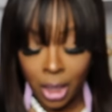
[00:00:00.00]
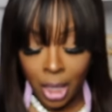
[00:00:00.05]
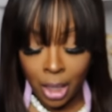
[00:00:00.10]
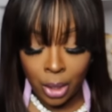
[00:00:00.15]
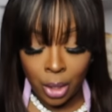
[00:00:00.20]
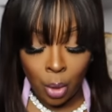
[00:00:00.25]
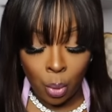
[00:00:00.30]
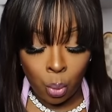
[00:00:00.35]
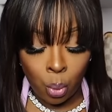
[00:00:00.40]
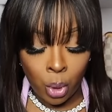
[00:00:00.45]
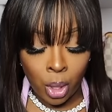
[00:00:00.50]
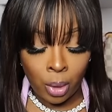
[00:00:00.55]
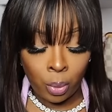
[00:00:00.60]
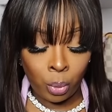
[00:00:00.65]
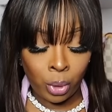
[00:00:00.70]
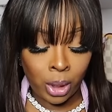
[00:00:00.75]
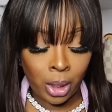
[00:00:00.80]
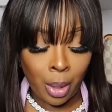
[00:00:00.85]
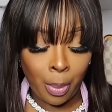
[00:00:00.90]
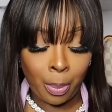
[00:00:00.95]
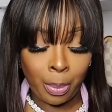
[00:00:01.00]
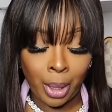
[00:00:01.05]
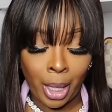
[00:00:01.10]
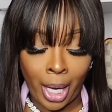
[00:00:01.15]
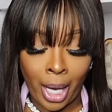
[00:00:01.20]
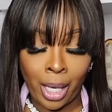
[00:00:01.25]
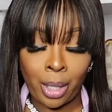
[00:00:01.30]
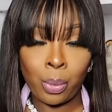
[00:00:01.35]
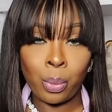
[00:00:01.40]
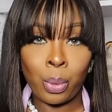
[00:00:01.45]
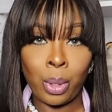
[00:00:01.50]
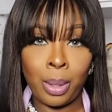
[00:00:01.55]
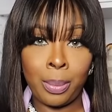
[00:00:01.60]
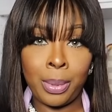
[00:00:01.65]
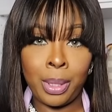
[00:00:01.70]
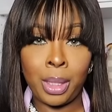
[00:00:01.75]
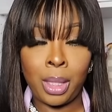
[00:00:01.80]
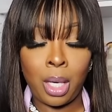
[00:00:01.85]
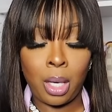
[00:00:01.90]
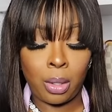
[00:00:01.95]
that the one with the black
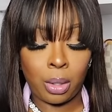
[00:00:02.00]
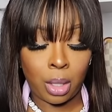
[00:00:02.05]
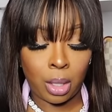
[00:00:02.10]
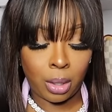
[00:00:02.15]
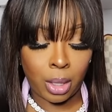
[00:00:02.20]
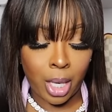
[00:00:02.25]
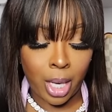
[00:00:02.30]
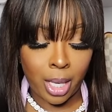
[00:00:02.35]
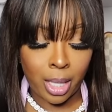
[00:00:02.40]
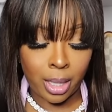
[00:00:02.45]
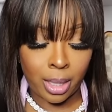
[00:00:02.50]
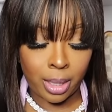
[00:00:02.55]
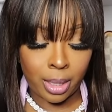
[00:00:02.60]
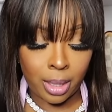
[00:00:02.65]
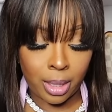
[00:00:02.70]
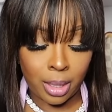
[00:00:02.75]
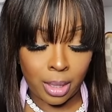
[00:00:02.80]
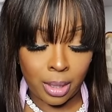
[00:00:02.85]
ribbon hold on guys